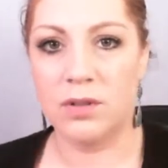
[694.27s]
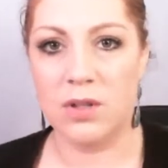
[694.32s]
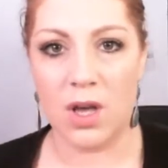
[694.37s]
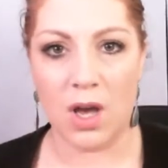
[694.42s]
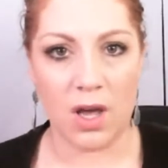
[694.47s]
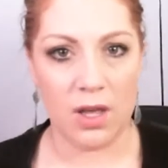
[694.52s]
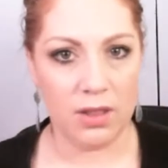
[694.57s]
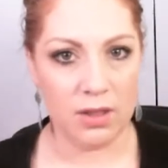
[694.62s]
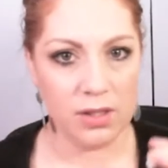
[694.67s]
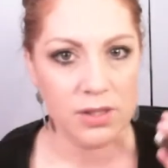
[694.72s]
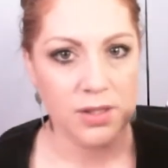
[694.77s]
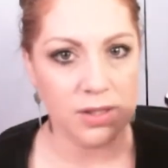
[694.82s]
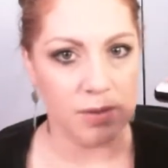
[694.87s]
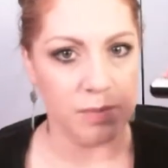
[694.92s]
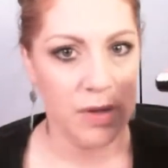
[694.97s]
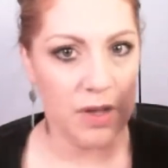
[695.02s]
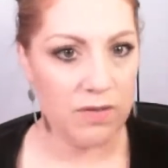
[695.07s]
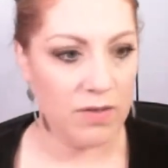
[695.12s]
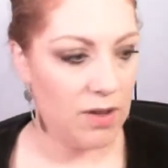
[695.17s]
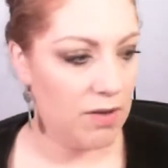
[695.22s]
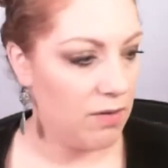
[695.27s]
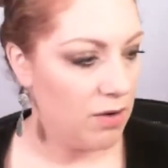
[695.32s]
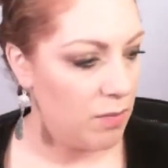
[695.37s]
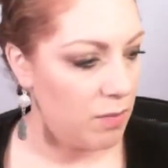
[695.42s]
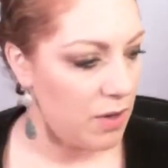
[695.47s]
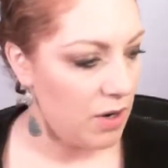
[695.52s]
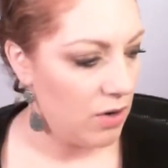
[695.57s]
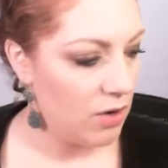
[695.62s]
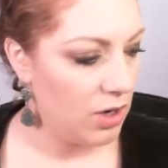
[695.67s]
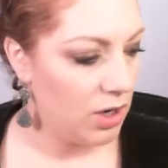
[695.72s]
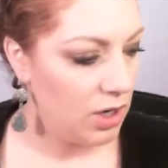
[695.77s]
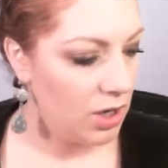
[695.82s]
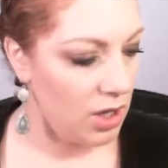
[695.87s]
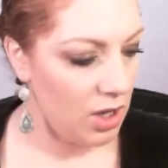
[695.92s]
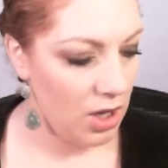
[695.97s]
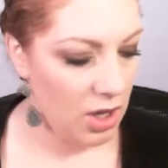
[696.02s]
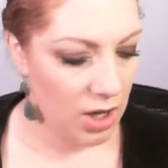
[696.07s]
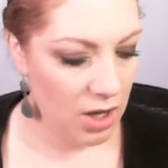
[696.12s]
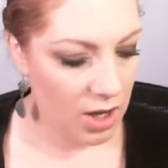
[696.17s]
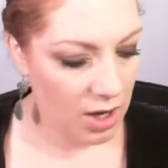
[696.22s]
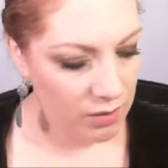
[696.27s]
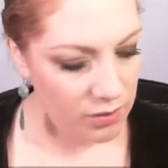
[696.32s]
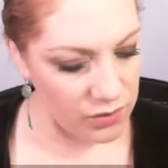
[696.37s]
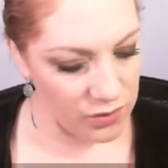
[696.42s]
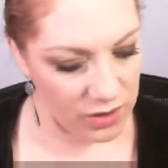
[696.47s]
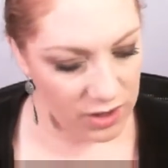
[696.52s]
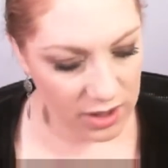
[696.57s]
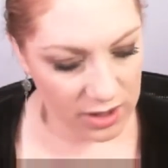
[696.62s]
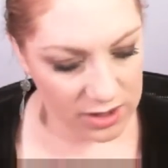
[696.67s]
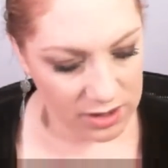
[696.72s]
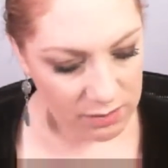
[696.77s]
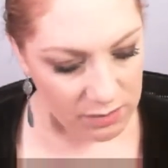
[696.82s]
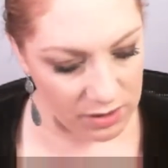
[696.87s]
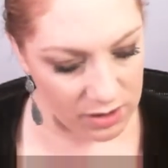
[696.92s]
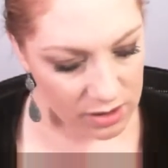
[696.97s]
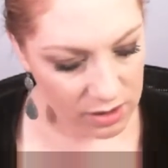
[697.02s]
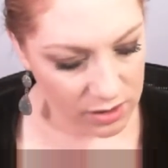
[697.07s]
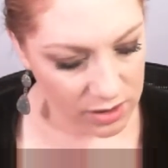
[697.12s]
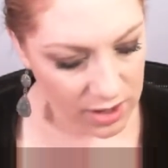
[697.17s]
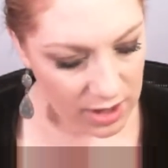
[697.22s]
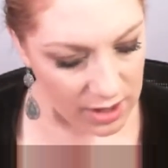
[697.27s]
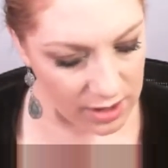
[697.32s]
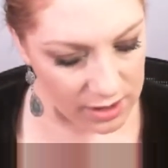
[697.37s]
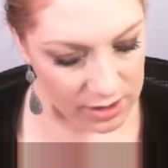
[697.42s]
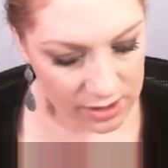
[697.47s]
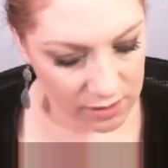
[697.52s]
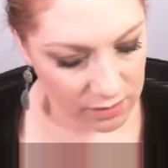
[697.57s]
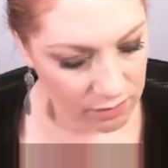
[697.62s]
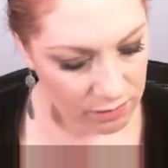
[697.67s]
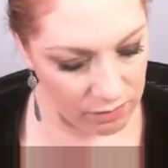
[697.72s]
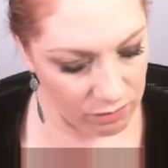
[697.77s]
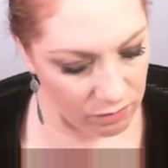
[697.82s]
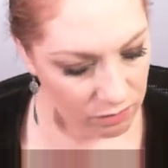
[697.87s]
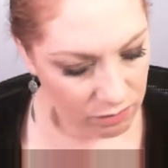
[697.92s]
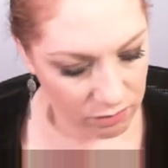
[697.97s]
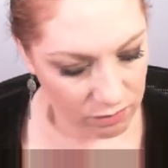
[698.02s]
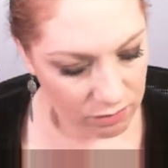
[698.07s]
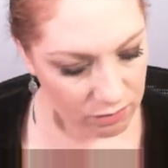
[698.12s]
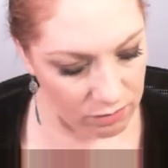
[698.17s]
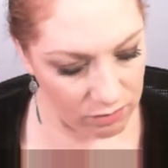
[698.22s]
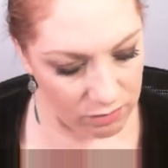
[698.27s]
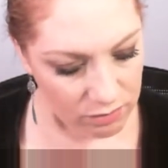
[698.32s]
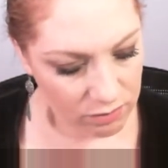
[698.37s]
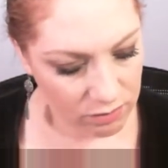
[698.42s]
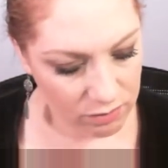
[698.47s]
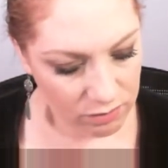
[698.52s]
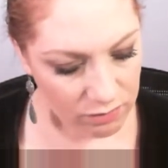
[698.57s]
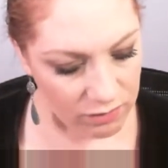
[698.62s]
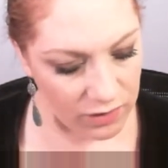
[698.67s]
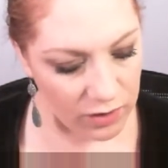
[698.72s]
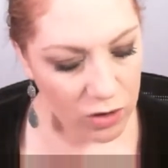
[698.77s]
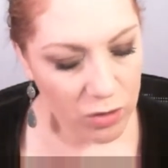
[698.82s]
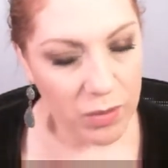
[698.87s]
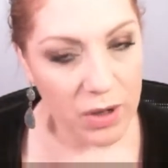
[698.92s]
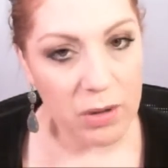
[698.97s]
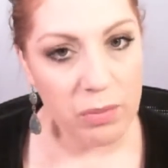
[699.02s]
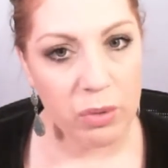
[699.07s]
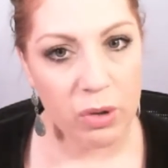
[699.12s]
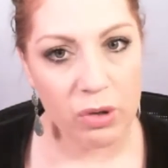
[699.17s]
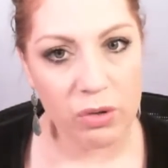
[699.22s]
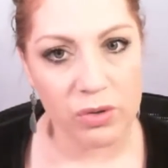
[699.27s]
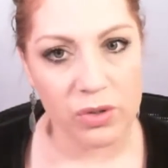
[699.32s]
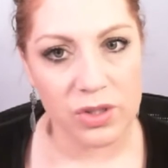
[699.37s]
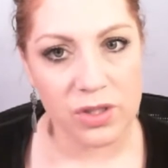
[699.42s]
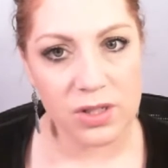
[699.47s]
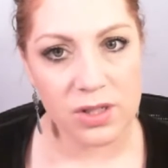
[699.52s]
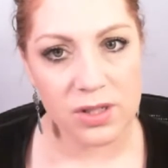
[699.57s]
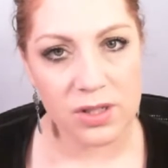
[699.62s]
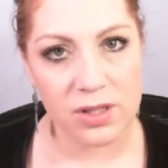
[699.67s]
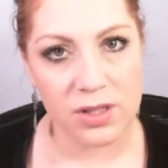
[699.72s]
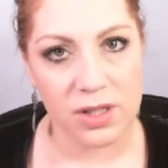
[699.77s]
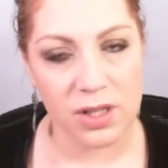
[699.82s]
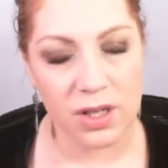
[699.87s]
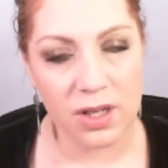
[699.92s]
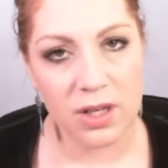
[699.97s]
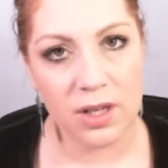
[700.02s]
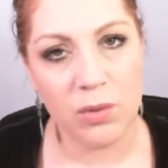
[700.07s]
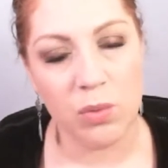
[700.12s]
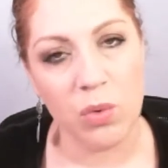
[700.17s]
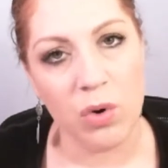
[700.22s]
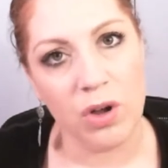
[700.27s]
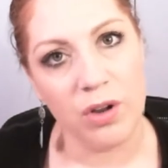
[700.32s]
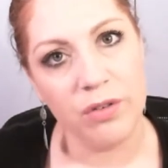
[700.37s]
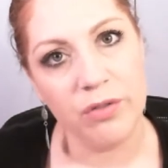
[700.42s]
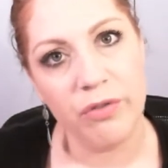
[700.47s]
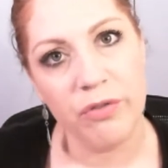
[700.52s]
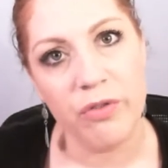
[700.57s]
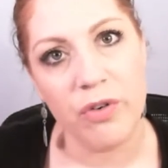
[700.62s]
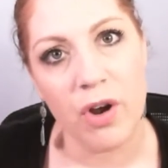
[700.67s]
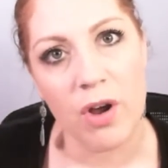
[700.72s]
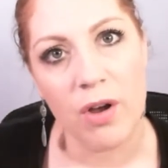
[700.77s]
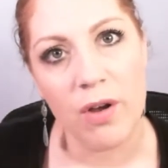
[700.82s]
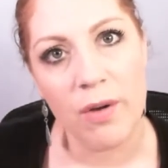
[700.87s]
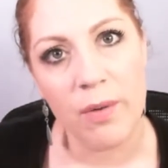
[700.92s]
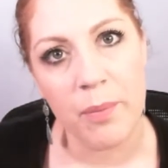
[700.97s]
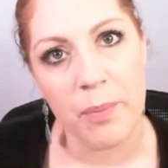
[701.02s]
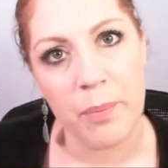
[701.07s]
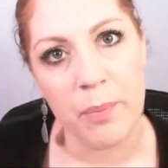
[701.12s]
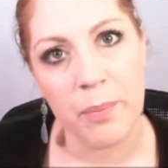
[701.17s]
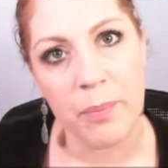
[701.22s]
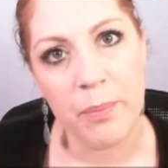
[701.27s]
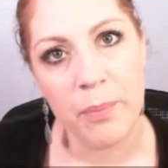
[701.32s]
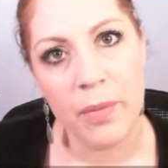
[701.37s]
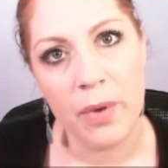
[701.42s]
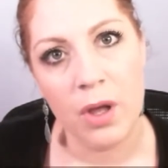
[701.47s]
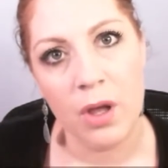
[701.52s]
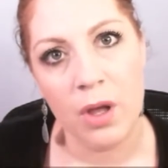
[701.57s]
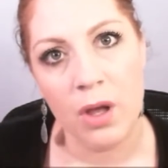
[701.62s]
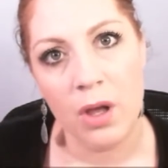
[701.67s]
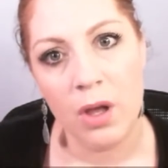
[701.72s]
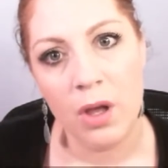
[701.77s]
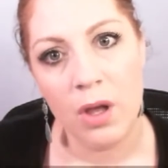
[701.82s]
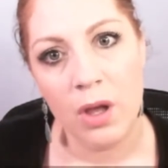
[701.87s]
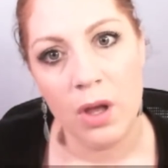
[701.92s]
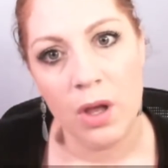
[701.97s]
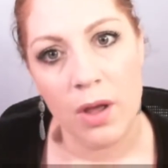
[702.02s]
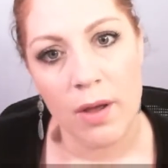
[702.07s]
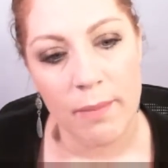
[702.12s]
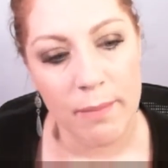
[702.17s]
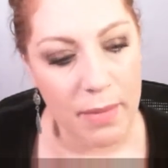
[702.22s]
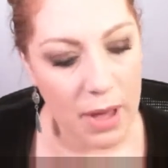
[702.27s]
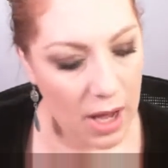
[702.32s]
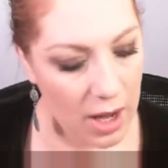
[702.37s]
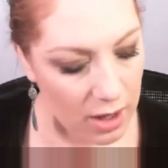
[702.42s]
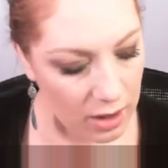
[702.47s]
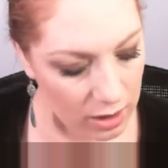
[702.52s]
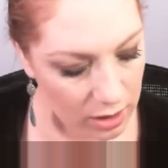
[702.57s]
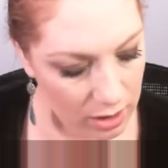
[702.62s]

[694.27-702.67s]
I This is my favorite berry. I was reading something the other day and it said, Feel My Pulse is the one from MAC.